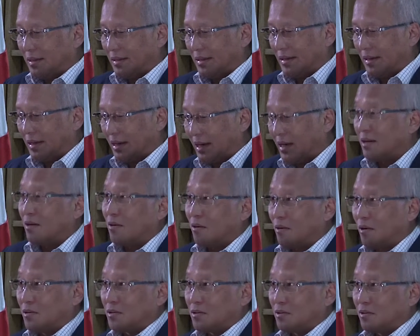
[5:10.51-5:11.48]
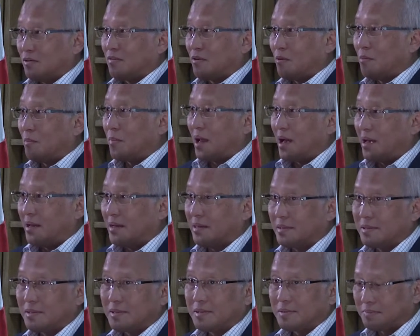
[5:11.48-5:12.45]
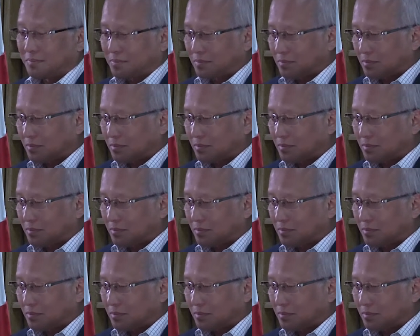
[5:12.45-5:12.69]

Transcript: a high cost of compliance.